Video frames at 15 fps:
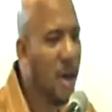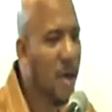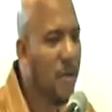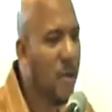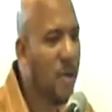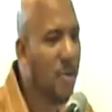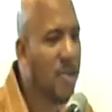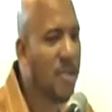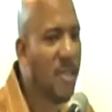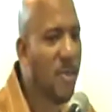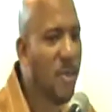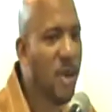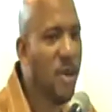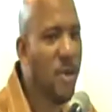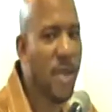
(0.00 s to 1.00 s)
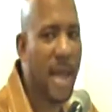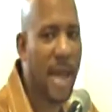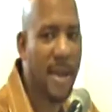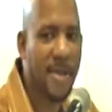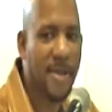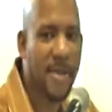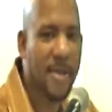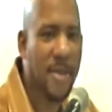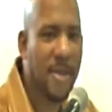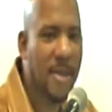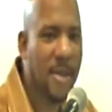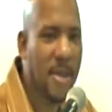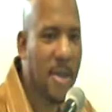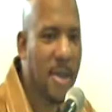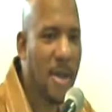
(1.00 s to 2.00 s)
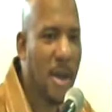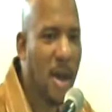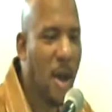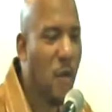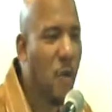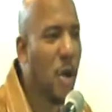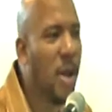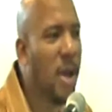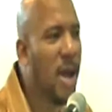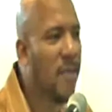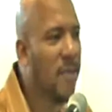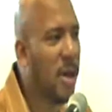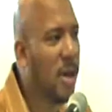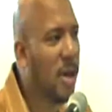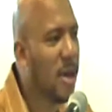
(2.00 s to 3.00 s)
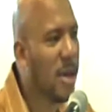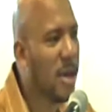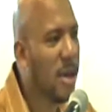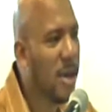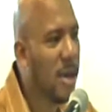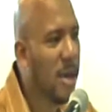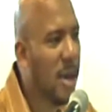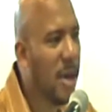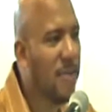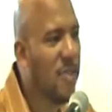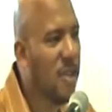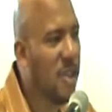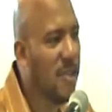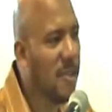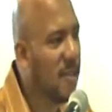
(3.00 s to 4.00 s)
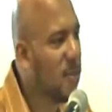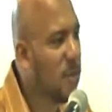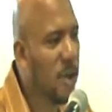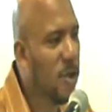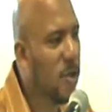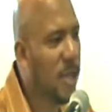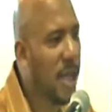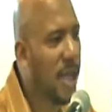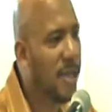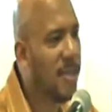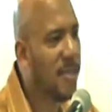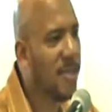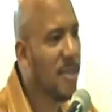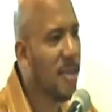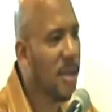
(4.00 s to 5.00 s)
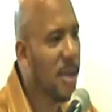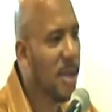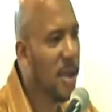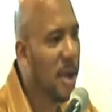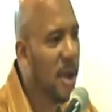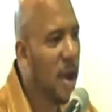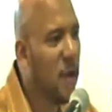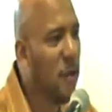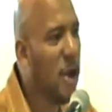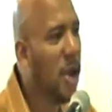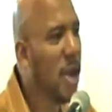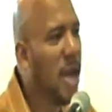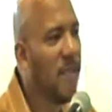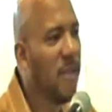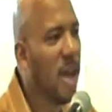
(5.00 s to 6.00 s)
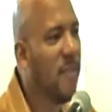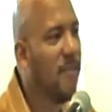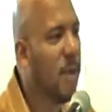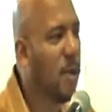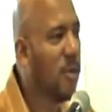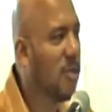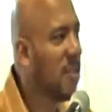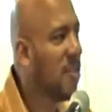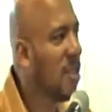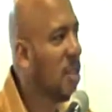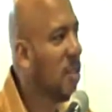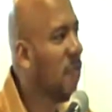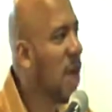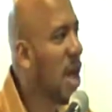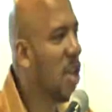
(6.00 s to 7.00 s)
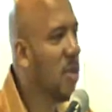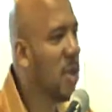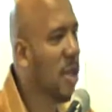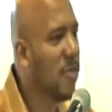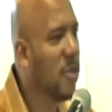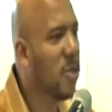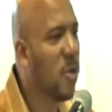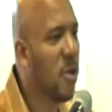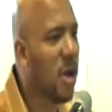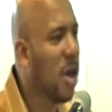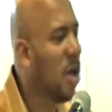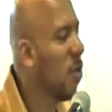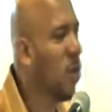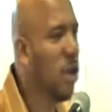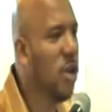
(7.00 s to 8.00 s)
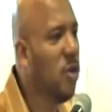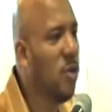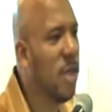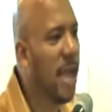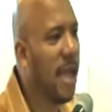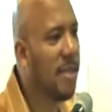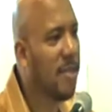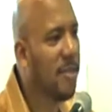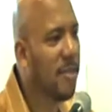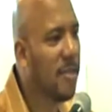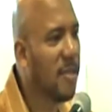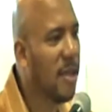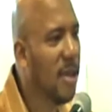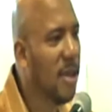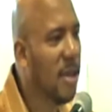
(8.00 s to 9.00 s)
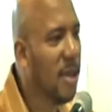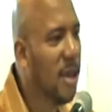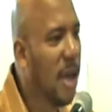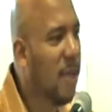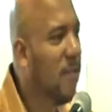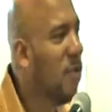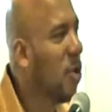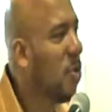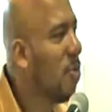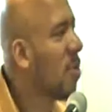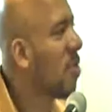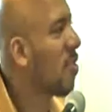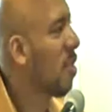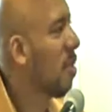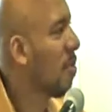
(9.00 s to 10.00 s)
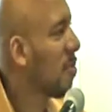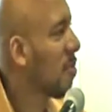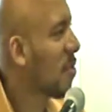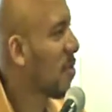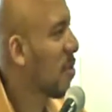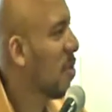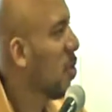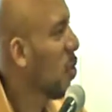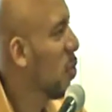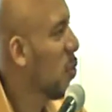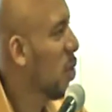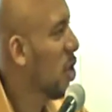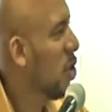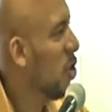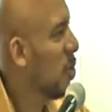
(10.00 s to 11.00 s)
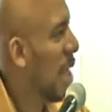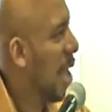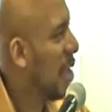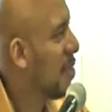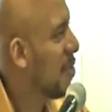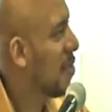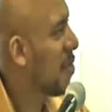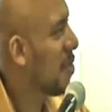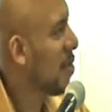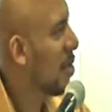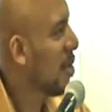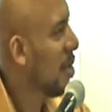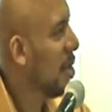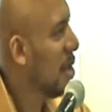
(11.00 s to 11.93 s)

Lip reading: A real Muslim wouldn't do that. A real lover of Jesus wouldn't do that. A real lover of Moses and the following of the Torah wouldn't do that. And real Muslims wouldn't do that.